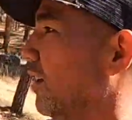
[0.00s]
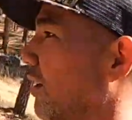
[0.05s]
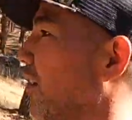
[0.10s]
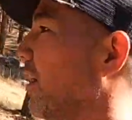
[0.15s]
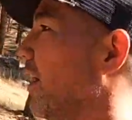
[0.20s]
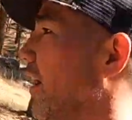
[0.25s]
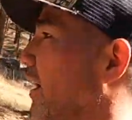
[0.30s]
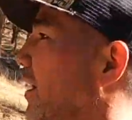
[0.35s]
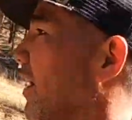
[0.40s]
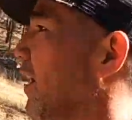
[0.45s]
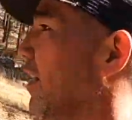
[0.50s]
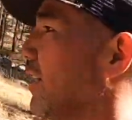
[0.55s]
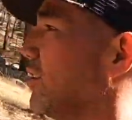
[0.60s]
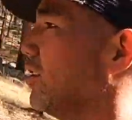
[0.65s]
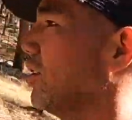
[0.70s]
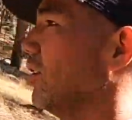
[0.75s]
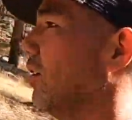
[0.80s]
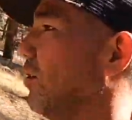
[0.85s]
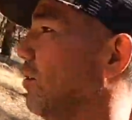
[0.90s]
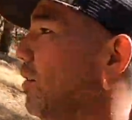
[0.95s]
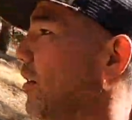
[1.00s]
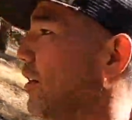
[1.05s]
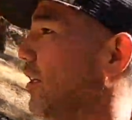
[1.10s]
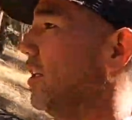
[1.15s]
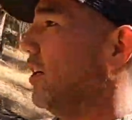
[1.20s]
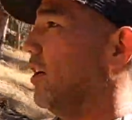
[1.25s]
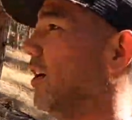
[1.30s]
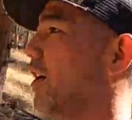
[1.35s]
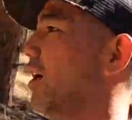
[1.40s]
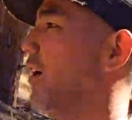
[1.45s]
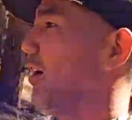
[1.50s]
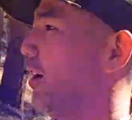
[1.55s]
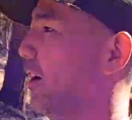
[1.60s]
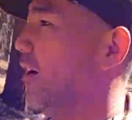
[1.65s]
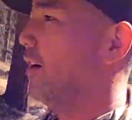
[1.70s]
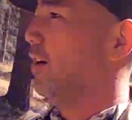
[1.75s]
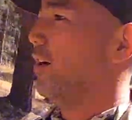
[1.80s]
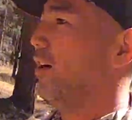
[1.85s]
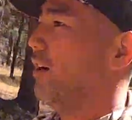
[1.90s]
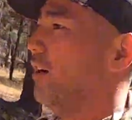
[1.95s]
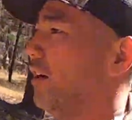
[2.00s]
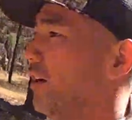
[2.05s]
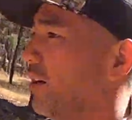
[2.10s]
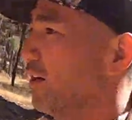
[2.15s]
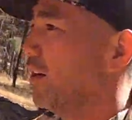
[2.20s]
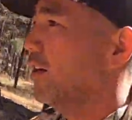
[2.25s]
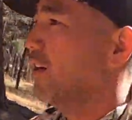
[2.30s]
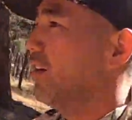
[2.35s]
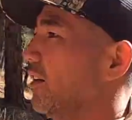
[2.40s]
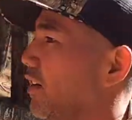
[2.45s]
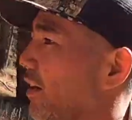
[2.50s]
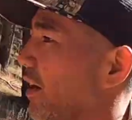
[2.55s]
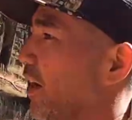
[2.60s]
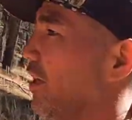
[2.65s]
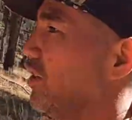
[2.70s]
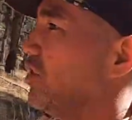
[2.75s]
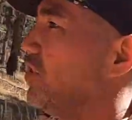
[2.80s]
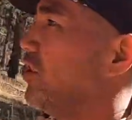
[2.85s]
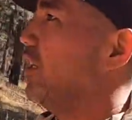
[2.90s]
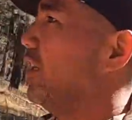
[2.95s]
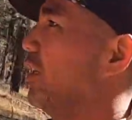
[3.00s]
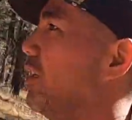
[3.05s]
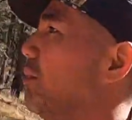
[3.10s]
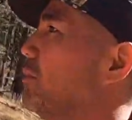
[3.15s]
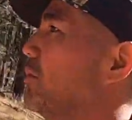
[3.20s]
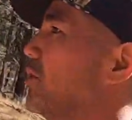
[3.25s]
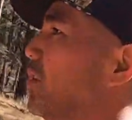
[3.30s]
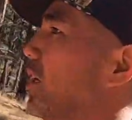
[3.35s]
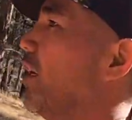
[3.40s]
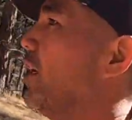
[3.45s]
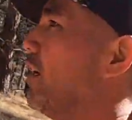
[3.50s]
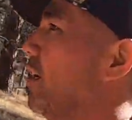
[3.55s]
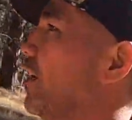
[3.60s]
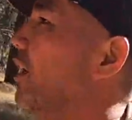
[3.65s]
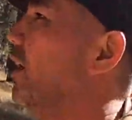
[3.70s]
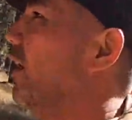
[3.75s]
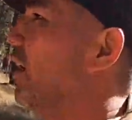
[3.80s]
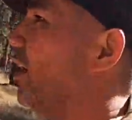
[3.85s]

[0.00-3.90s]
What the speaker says: right, guys. So we are at Jim's, and